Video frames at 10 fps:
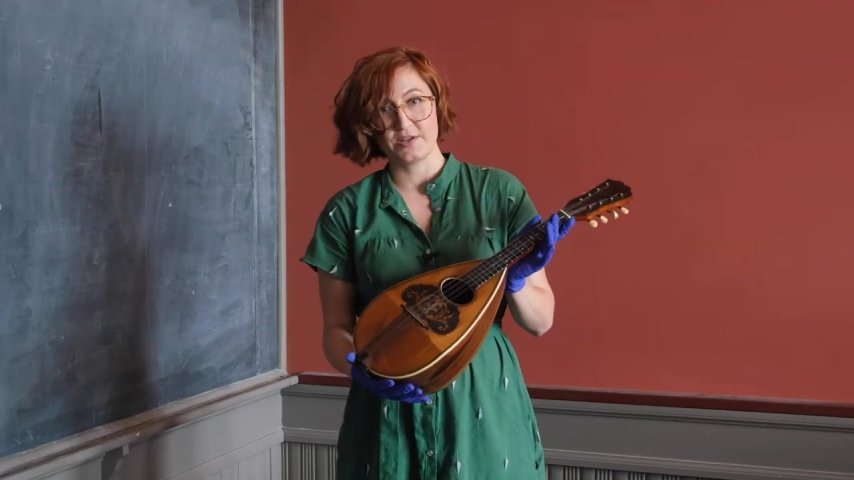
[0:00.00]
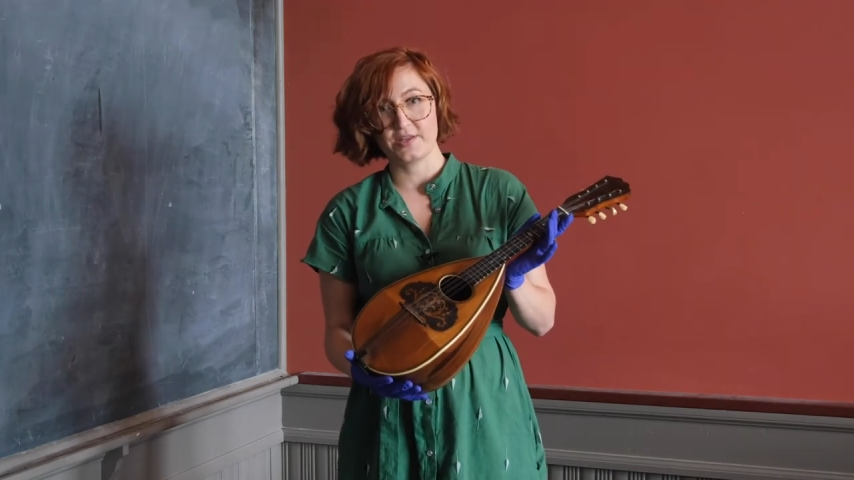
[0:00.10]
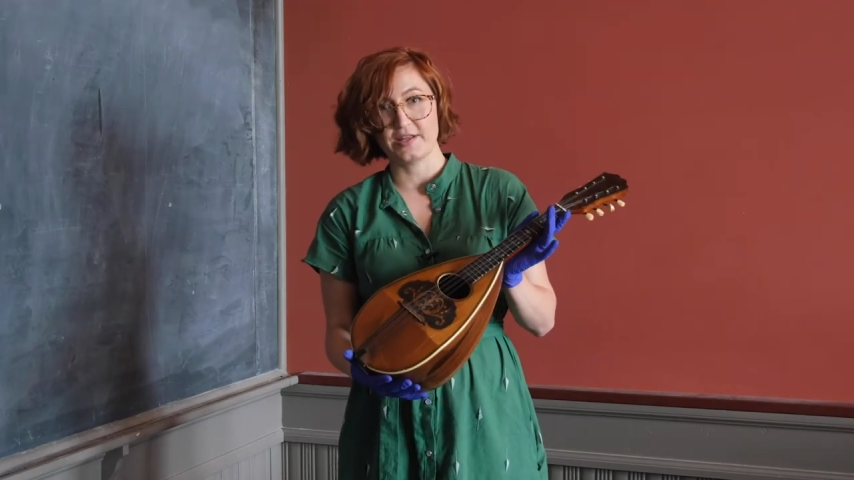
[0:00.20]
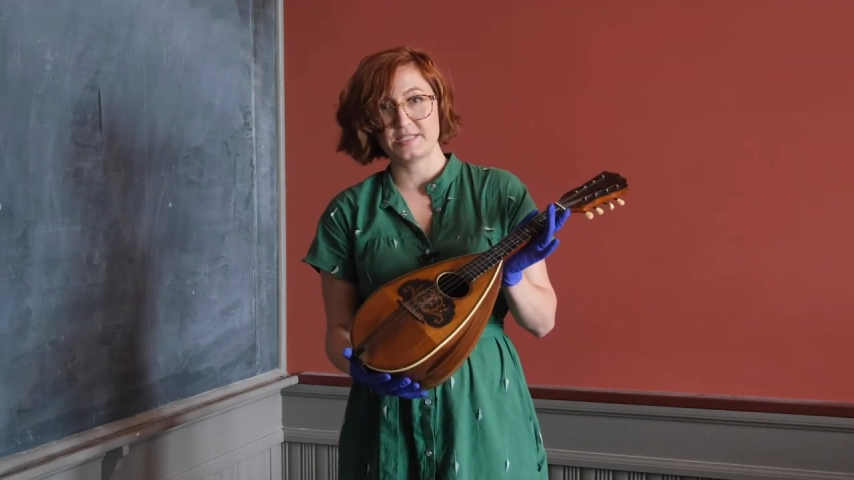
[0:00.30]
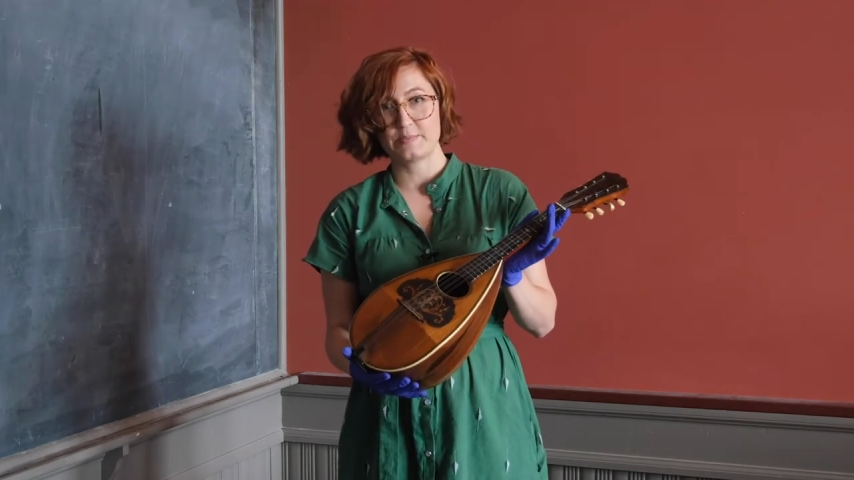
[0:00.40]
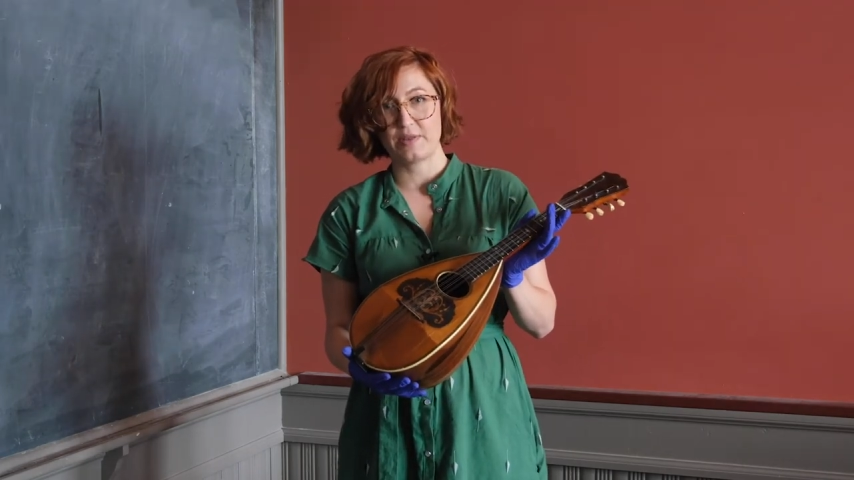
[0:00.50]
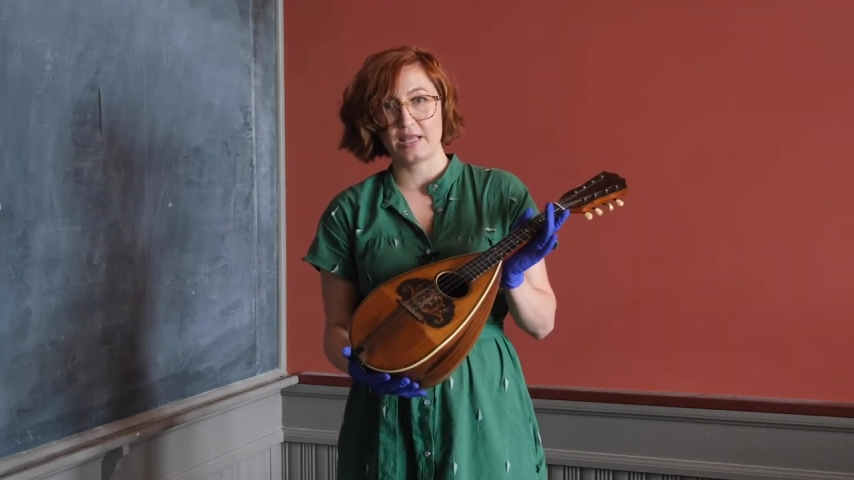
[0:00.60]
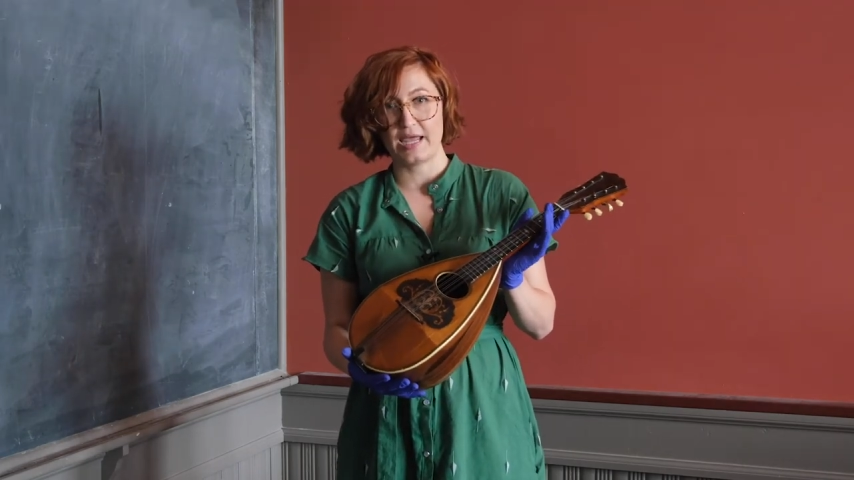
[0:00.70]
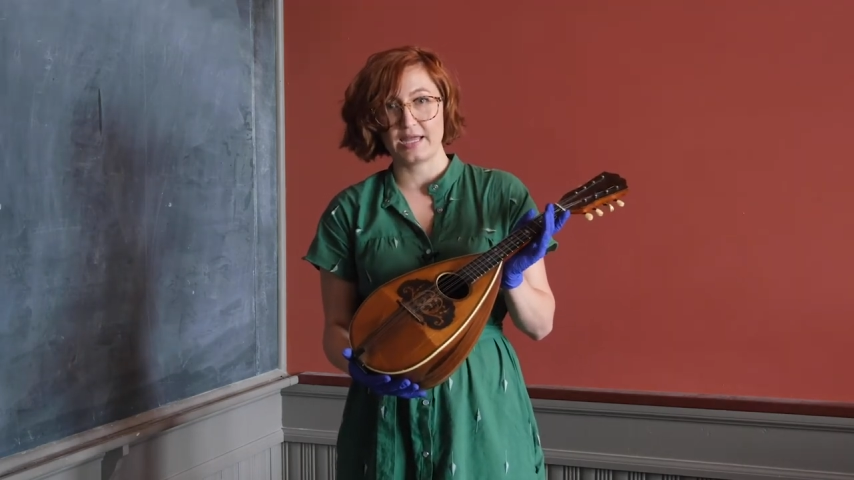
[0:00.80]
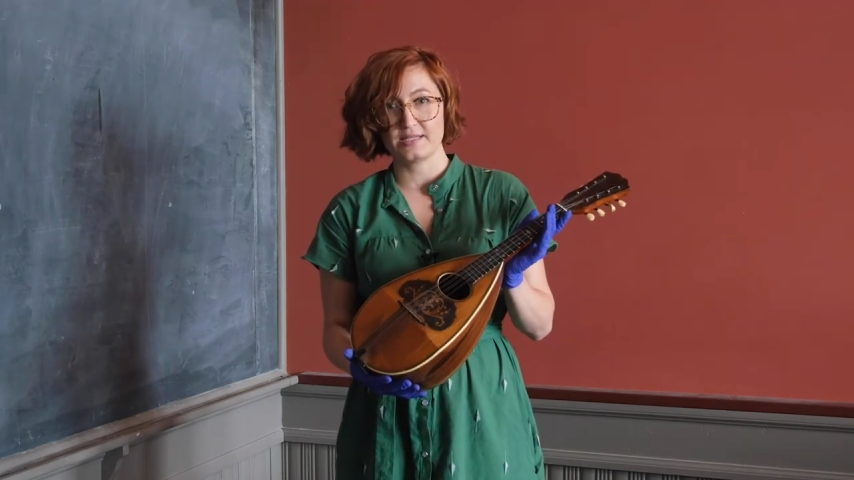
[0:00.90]
that's
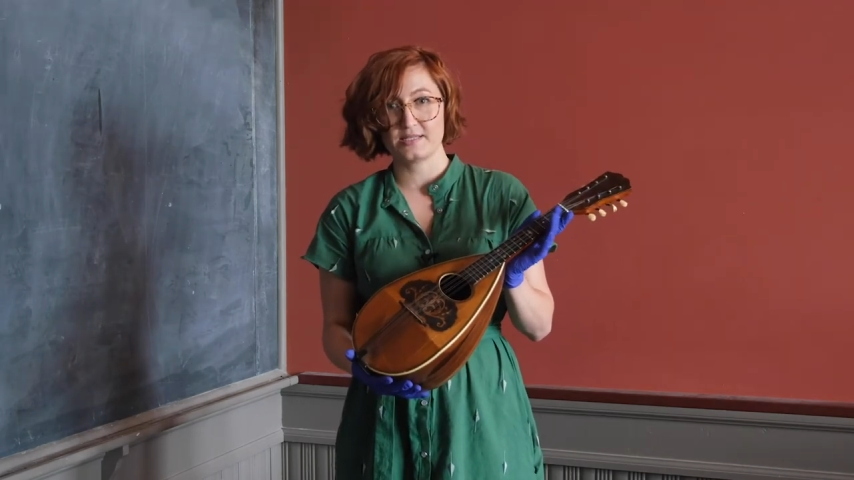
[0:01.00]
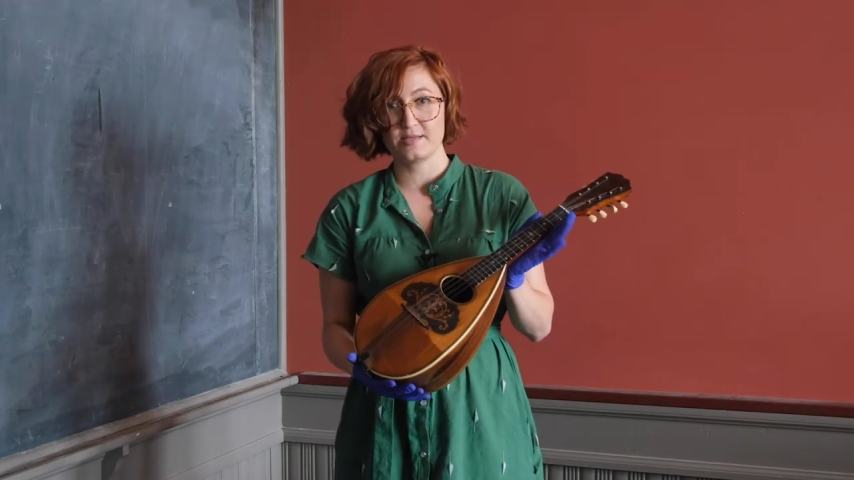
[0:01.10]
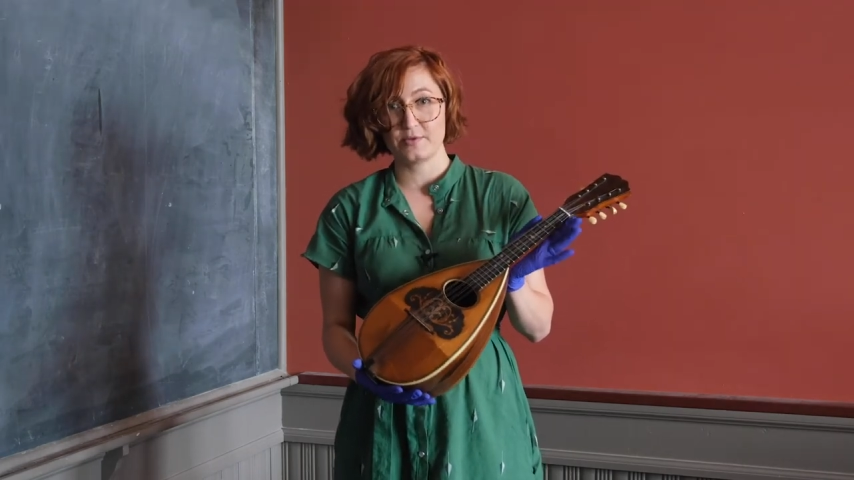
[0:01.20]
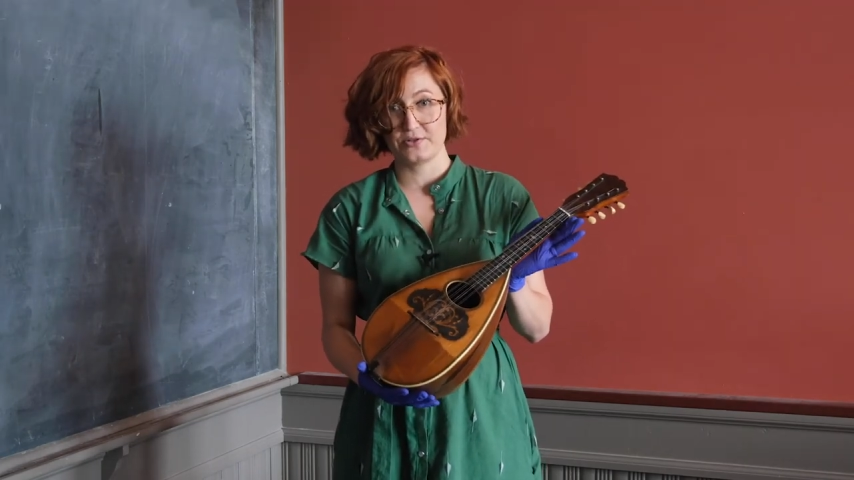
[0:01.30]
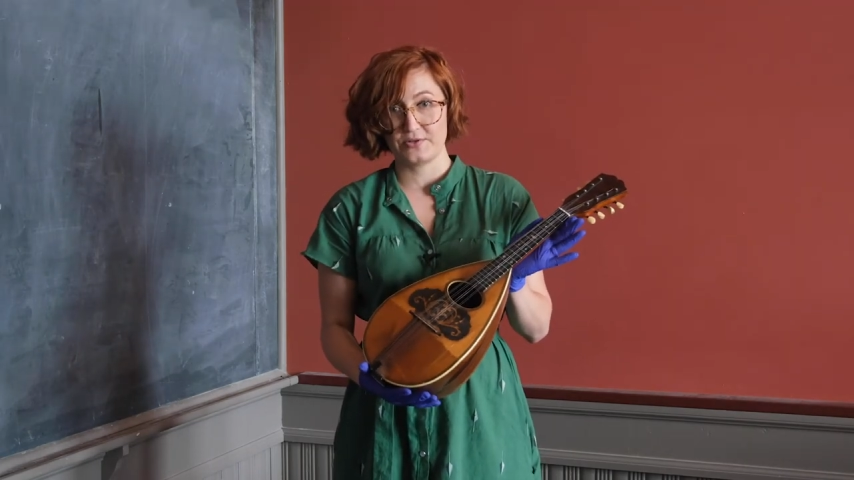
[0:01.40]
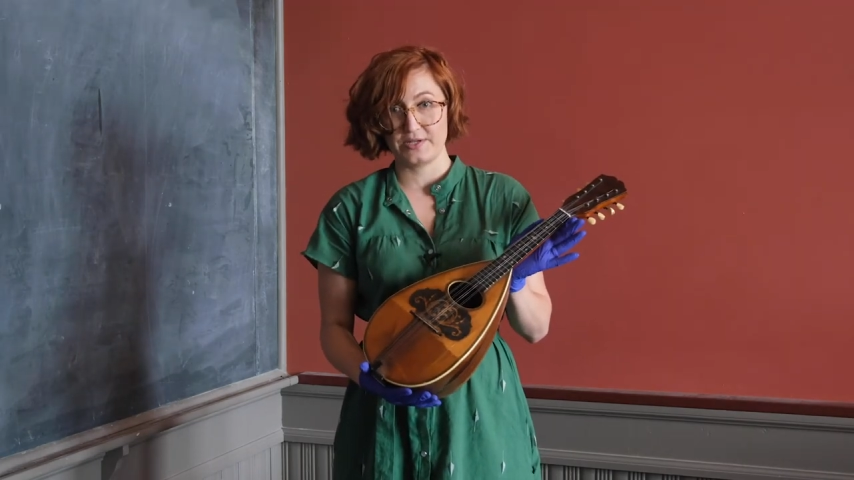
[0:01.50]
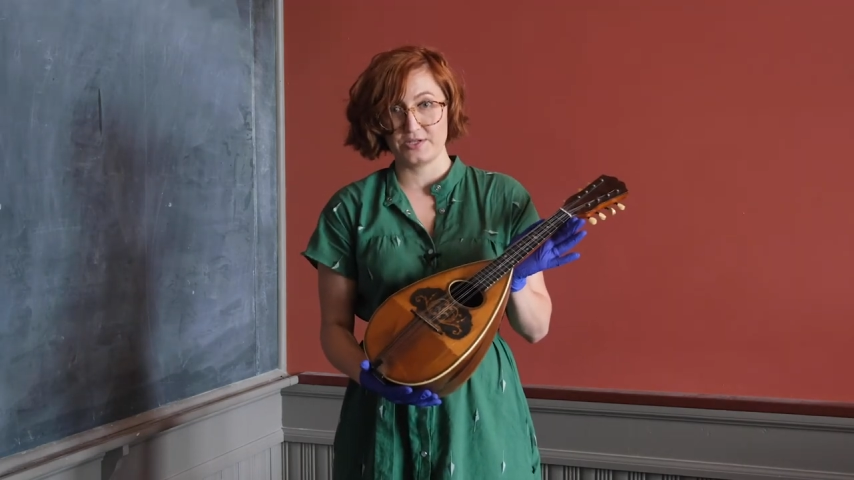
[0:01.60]
played similarly